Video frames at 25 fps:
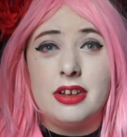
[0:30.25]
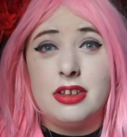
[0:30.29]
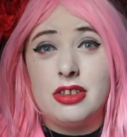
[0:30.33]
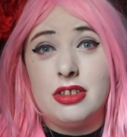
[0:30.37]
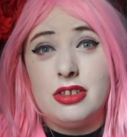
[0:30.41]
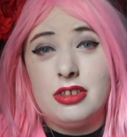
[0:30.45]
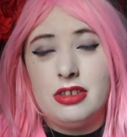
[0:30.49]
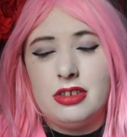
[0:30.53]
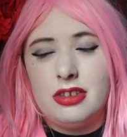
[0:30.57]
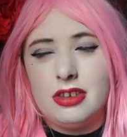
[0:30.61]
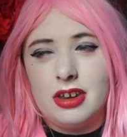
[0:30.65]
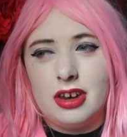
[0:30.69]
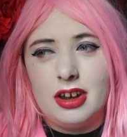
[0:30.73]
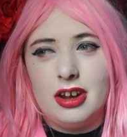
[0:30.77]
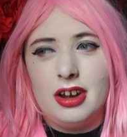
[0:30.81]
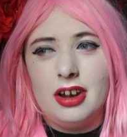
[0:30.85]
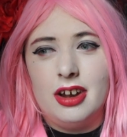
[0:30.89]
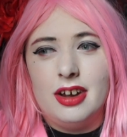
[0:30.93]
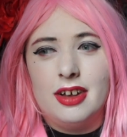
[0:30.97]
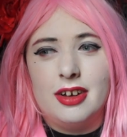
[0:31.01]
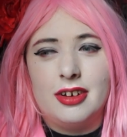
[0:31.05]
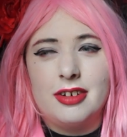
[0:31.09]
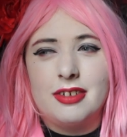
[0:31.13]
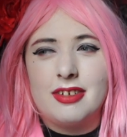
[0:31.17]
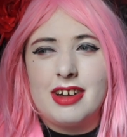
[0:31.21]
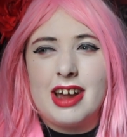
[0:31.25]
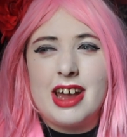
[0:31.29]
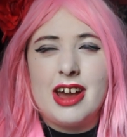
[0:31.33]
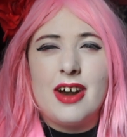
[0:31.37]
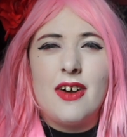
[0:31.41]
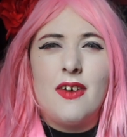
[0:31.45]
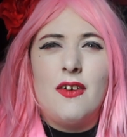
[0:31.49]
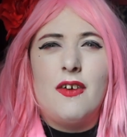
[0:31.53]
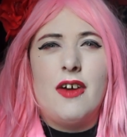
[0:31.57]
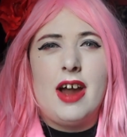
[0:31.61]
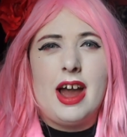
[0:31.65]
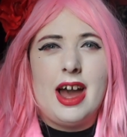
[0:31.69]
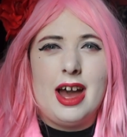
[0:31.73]
just didn't look right
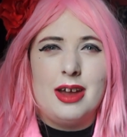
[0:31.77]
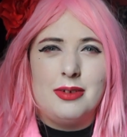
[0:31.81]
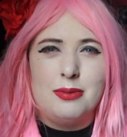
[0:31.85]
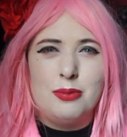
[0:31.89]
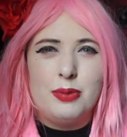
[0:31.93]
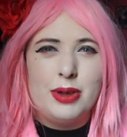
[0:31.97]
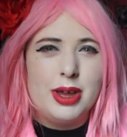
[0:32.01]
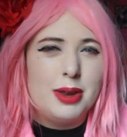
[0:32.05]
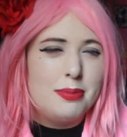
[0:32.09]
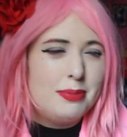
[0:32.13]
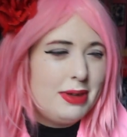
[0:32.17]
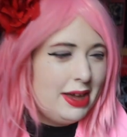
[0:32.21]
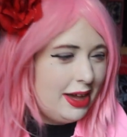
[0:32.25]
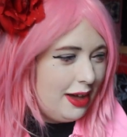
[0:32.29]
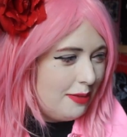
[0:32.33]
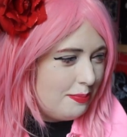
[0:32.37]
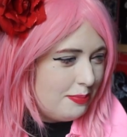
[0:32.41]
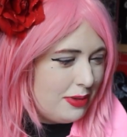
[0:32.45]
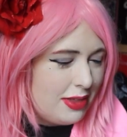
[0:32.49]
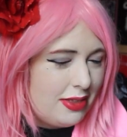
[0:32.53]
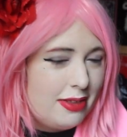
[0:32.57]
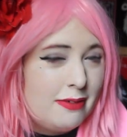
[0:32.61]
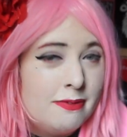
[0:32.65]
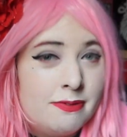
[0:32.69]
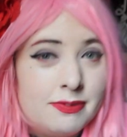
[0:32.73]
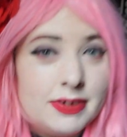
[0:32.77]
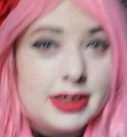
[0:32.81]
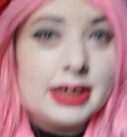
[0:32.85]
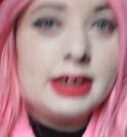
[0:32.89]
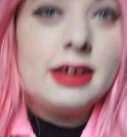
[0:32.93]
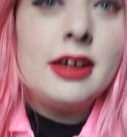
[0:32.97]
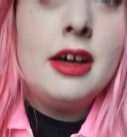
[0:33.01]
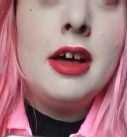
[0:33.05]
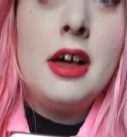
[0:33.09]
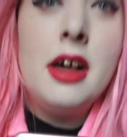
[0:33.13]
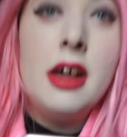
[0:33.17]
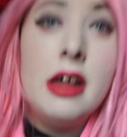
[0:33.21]
or I had weird makeup or something.